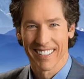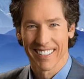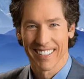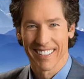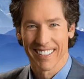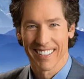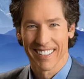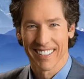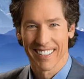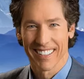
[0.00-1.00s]

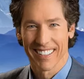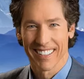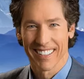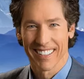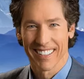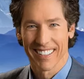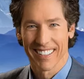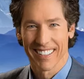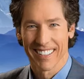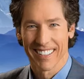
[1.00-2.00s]

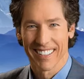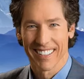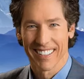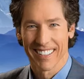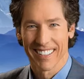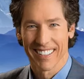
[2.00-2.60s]
This is a still picture; no speech is visible.